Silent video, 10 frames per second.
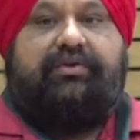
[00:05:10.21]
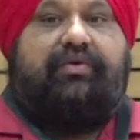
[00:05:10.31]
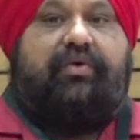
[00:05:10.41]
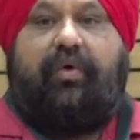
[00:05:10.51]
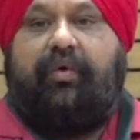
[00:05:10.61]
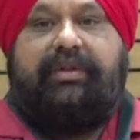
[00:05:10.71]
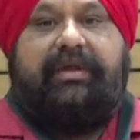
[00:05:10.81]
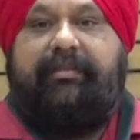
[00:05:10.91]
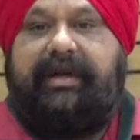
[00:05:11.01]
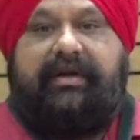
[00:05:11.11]
So all
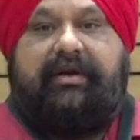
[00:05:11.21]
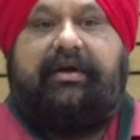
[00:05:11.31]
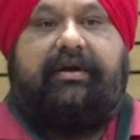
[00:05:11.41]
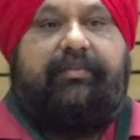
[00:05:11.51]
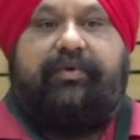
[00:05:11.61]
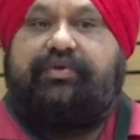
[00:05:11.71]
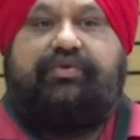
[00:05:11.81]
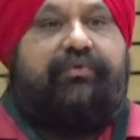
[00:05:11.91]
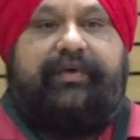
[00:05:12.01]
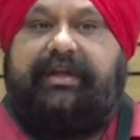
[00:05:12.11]
the metal contributes
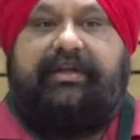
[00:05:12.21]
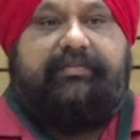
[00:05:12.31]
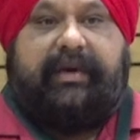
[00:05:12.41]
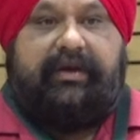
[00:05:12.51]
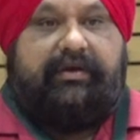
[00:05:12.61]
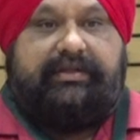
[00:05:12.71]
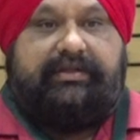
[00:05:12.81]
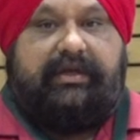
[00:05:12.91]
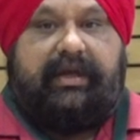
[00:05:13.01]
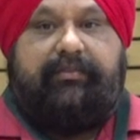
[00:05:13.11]
to various
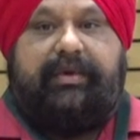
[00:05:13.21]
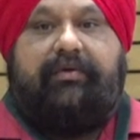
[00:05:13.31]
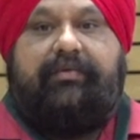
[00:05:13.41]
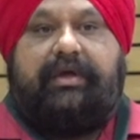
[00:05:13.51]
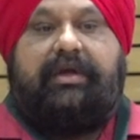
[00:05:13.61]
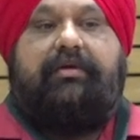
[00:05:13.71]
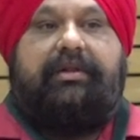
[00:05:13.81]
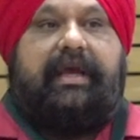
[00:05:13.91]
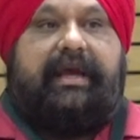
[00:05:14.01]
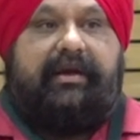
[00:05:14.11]
biology, and being working on
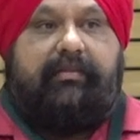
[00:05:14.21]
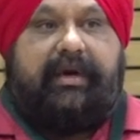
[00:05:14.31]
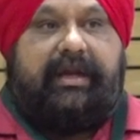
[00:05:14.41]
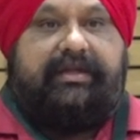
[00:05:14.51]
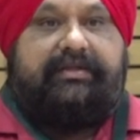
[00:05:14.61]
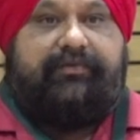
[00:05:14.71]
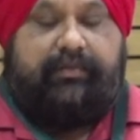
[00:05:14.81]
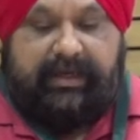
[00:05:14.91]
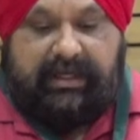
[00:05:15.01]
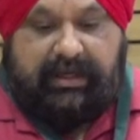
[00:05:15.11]
the iron biology
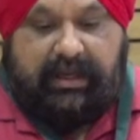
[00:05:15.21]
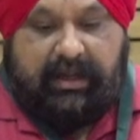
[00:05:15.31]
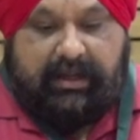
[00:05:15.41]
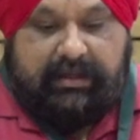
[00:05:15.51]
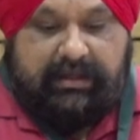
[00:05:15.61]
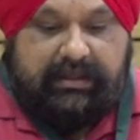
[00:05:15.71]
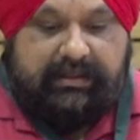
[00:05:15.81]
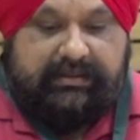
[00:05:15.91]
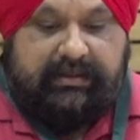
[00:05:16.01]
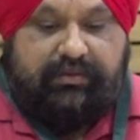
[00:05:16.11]
for many
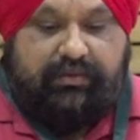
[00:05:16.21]
years,